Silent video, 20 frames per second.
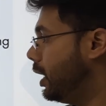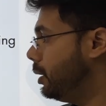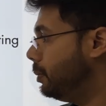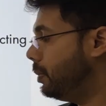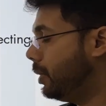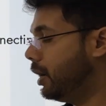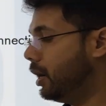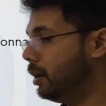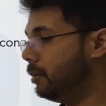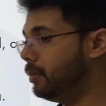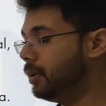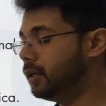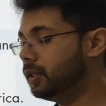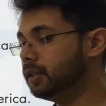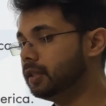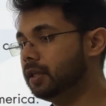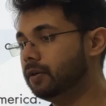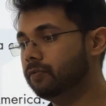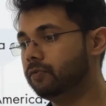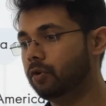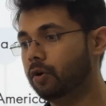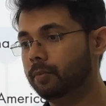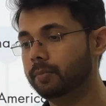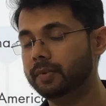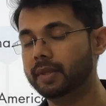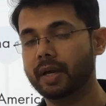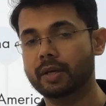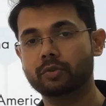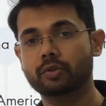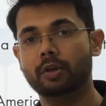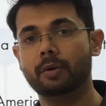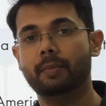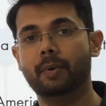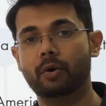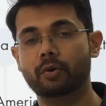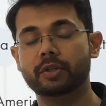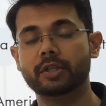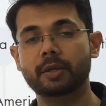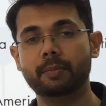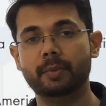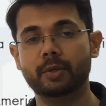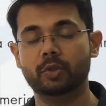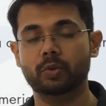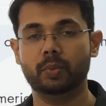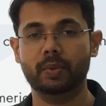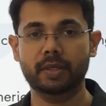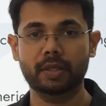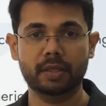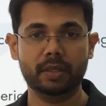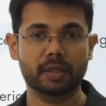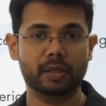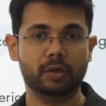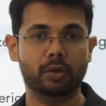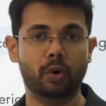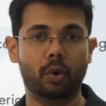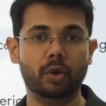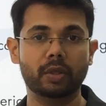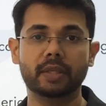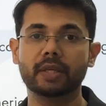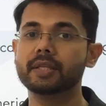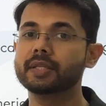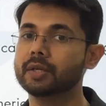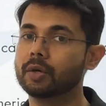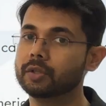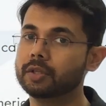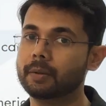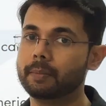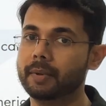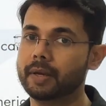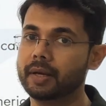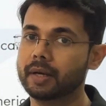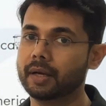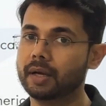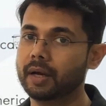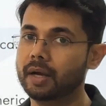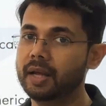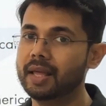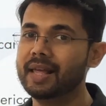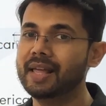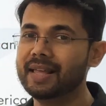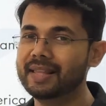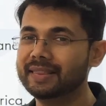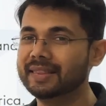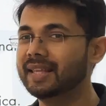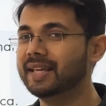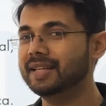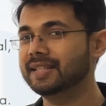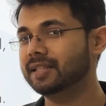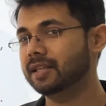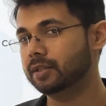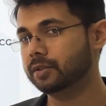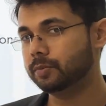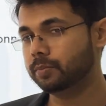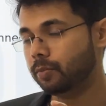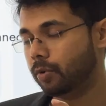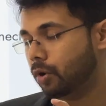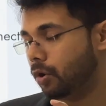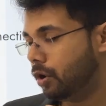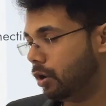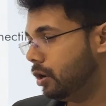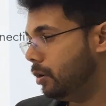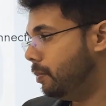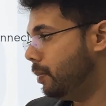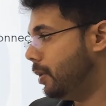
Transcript: and Panama, they form the actual boundary between North and South America. There is a small